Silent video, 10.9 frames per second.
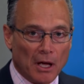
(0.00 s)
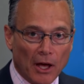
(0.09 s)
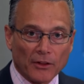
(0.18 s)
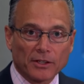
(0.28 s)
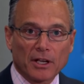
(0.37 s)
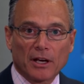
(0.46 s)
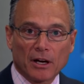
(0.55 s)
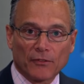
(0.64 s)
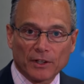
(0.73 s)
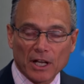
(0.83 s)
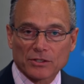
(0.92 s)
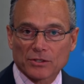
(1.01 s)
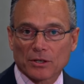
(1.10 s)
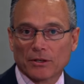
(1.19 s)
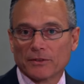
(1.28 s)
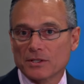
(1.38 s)
healthcare, financial
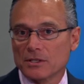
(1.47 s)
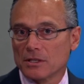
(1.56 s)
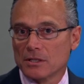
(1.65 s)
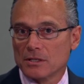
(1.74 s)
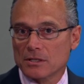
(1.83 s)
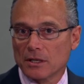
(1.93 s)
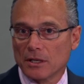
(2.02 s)
services,